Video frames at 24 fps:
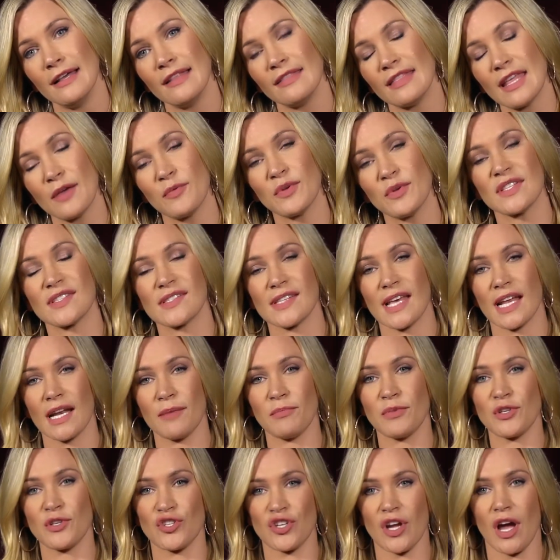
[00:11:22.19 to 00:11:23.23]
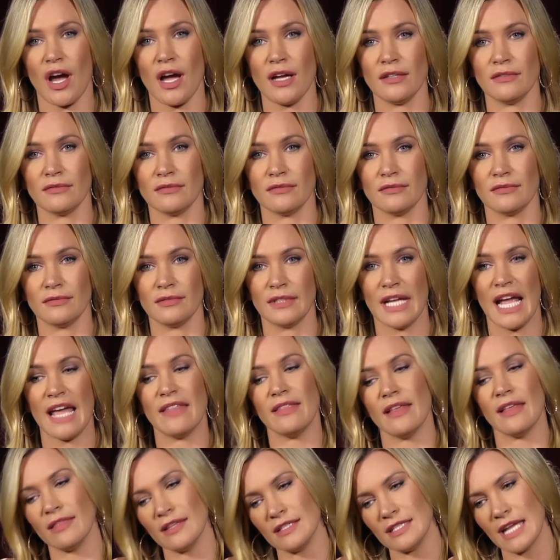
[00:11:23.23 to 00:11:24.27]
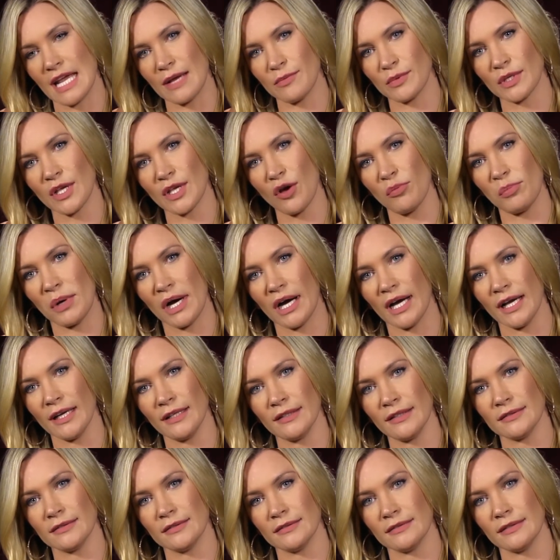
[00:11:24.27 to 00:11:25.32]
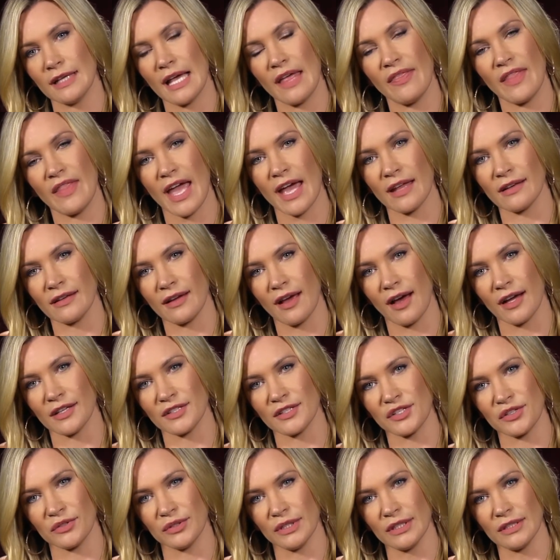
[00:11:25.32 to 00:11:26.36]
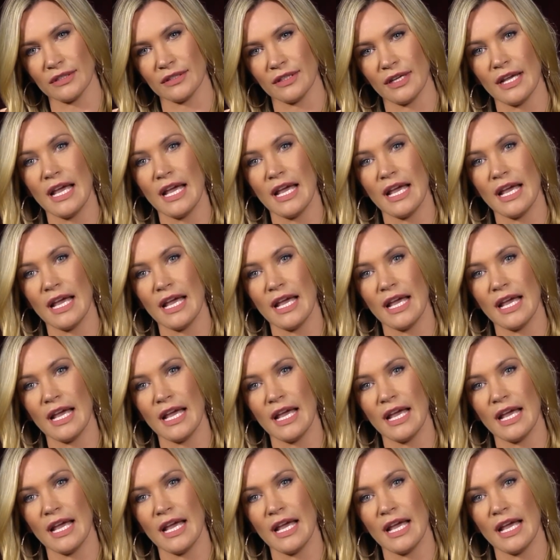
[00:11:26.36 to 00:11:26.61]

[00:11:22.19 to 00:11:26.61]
They would set up a shot, and then the day would go by, and they hadn't gotten to it,